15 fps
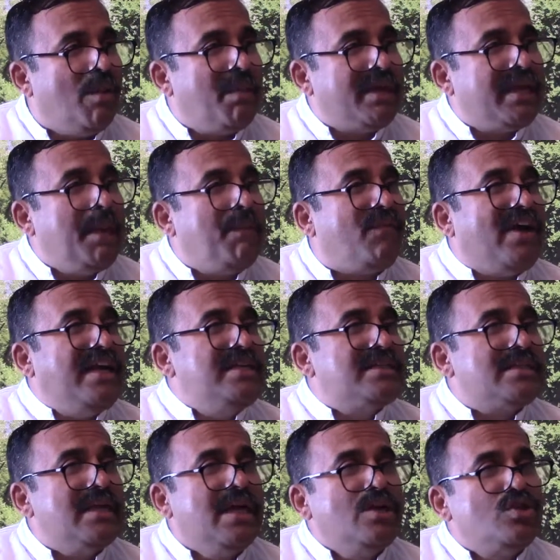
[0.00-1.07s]
but he
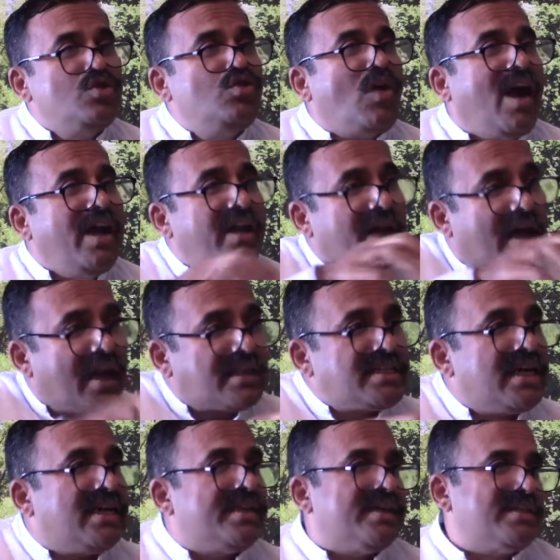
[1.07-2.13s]
finds joy in
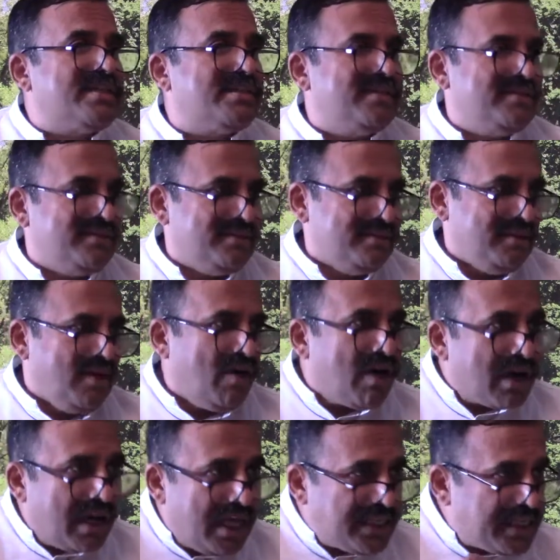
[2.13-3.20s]
harassing others or
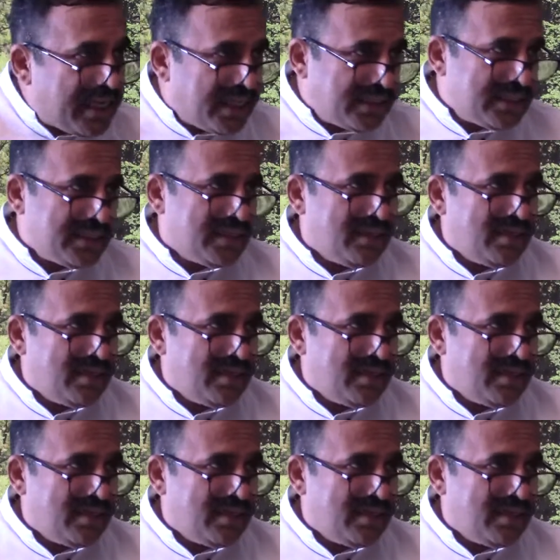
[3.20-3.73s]
laziness.